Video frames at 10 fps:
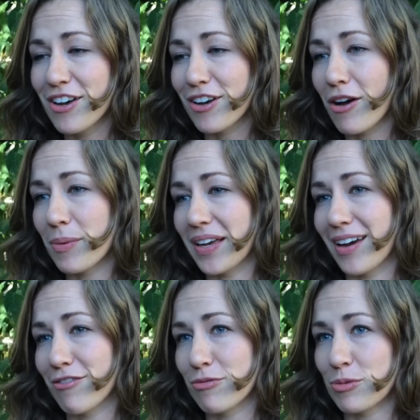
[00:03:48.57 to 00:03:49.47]
coming at
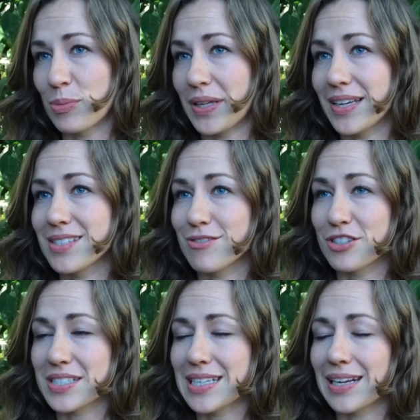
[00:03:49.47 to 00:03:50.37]
it from a place of
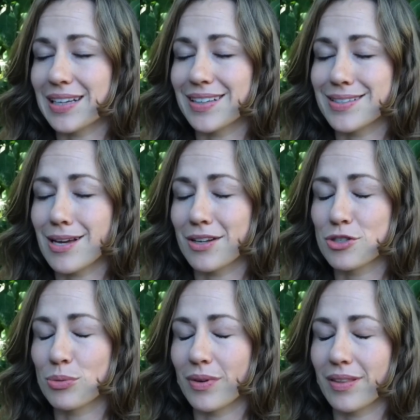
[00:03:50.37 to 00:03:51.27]
just getting in
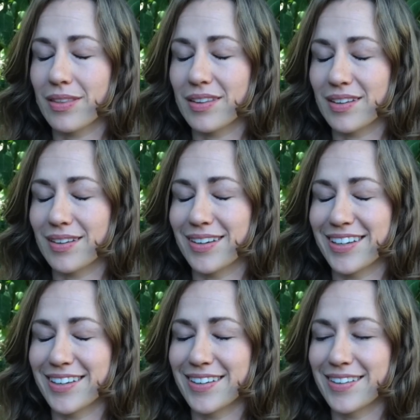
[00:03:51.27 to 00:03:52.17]
touch with
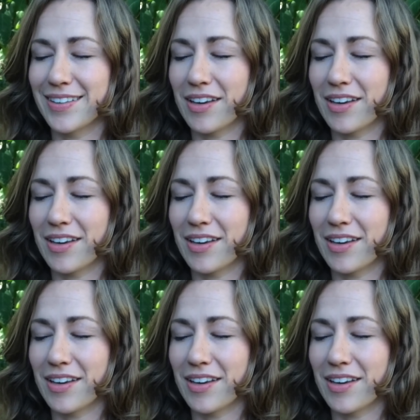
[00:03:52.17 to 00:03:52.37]
the